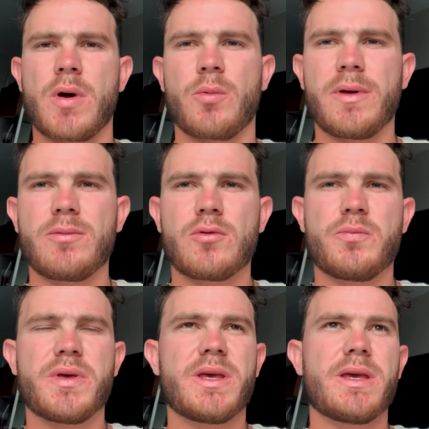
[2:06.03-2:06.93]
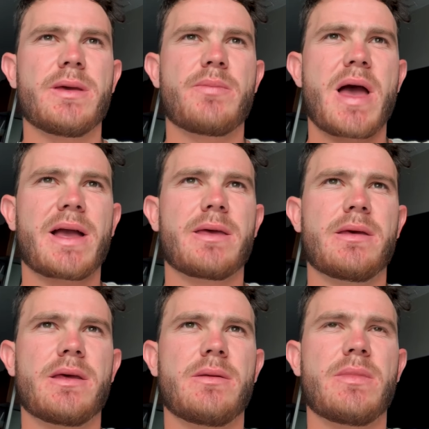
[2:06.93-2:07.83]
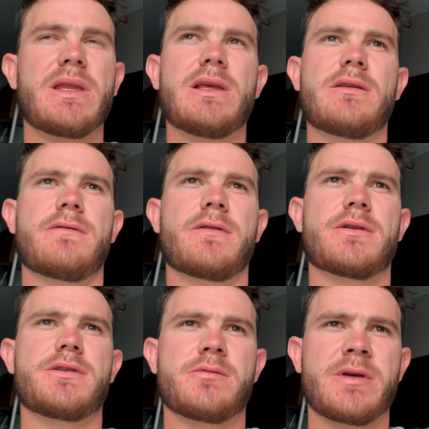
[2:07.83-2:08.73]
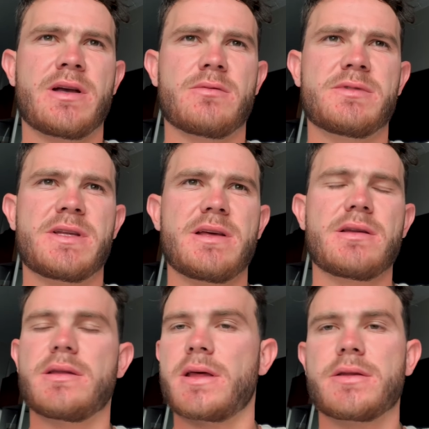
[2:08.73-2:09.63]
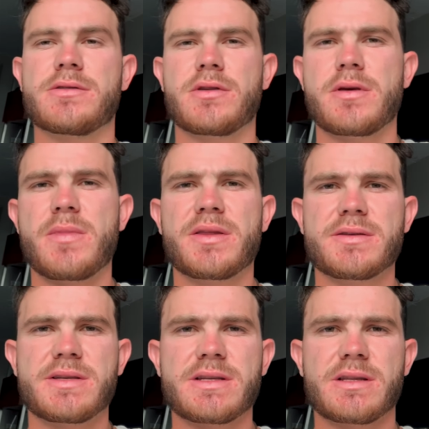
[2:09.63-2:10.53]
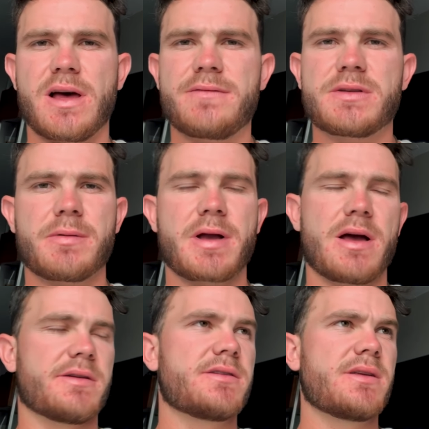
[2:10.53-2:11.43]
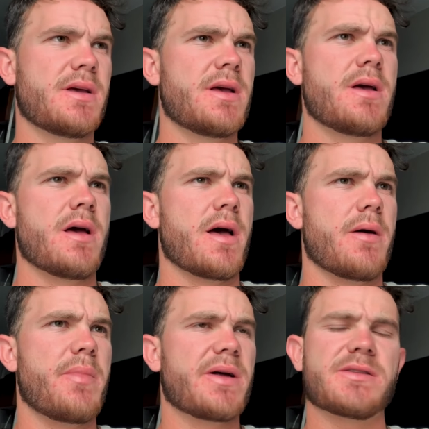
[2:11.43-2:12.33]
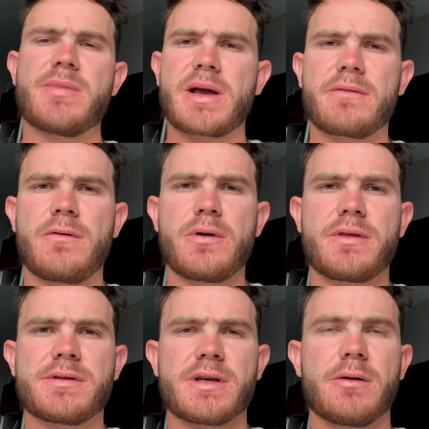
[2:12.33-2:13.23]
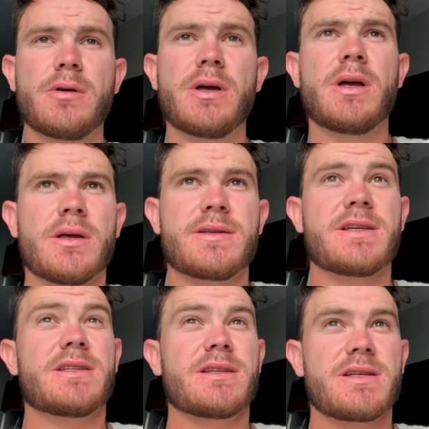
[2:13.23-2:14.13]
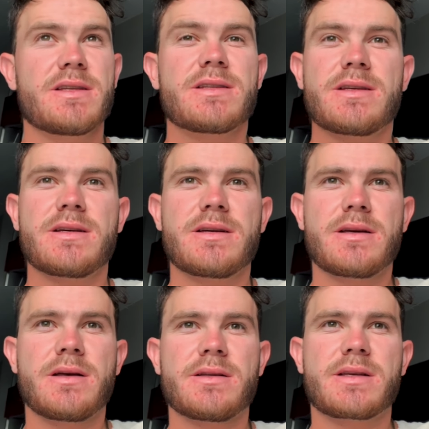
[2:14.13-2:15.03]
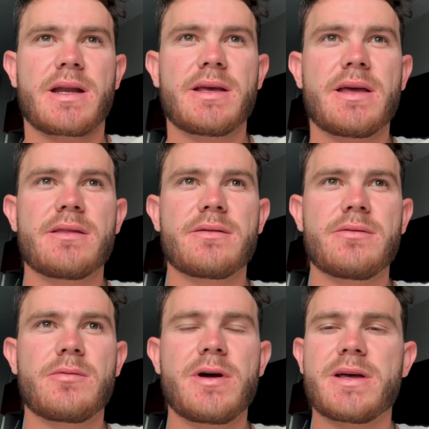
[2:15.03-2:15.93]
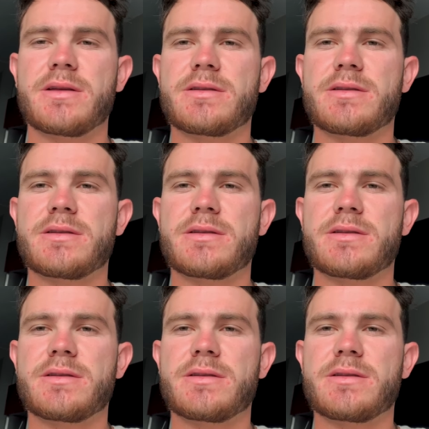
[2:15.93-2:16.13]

But we will be back in Midland for a two week homestand, and then there's only a month of season left, so we're kind of just uh, bouncing back and forth. So season is uh, it's kind of getting through the way.